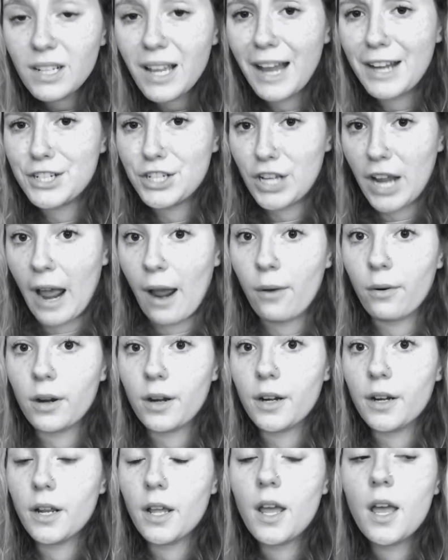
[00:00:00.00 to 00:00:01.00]
I
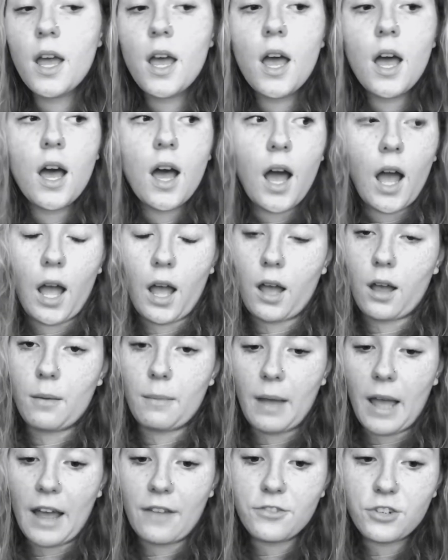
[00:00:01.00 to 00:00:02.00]
showered.
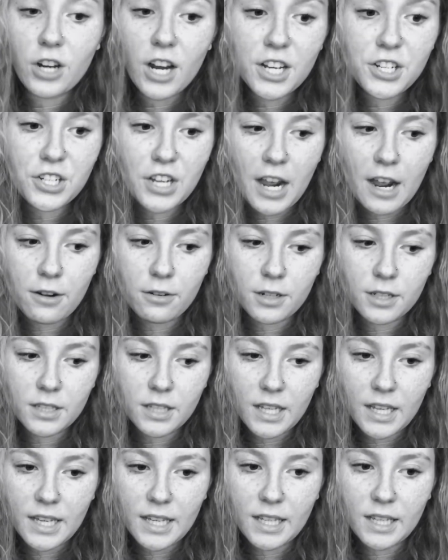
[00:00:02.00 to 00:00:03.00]
After I showered,
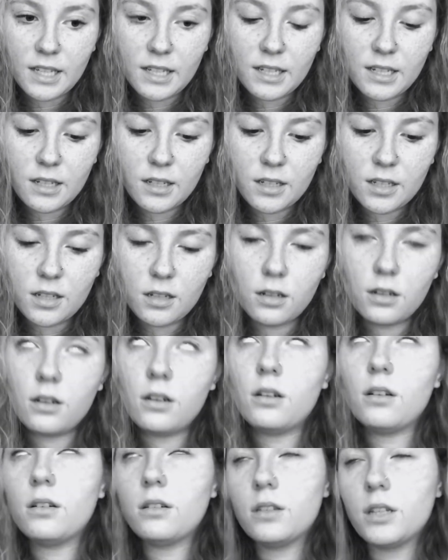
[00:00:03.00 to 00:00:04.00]
like
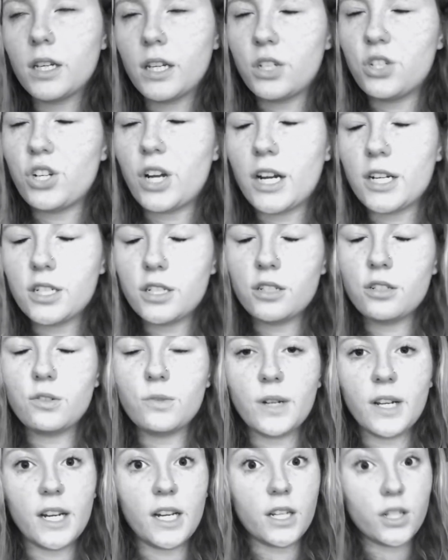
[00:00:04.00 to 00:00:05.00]
the contractions
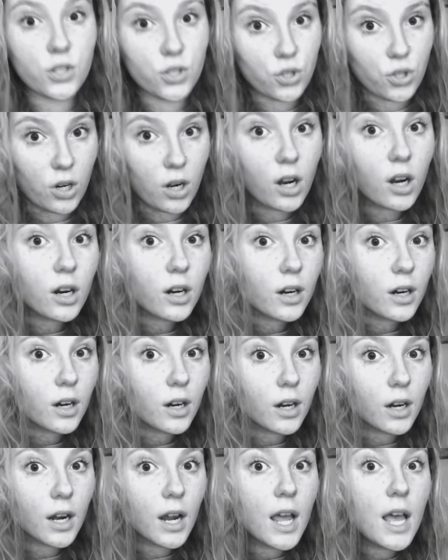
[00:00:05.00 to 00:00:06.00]
were getting
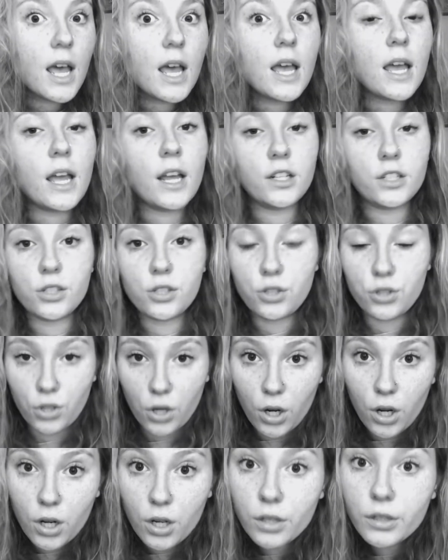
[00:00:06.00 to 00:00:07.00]
stronger and
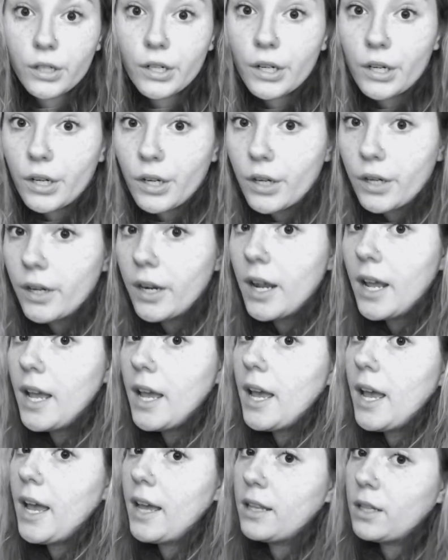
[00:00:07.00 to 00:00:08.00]
stronger,
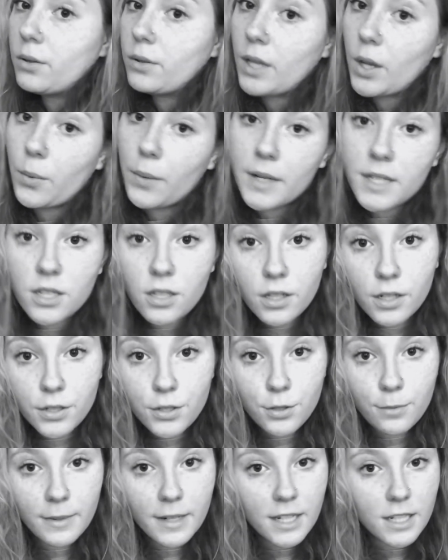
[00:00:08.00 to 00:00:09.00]
and they were like, wait till they're
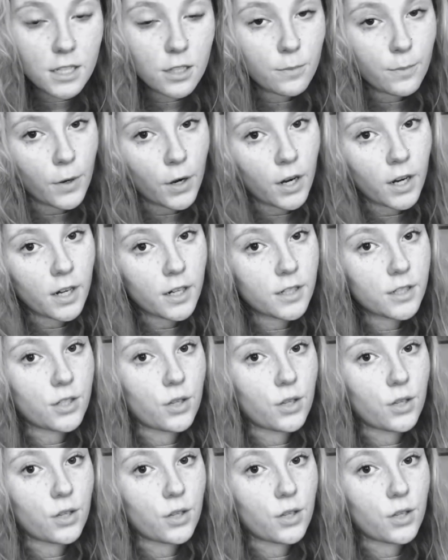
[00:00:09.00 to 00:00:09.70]
2 minutes apart.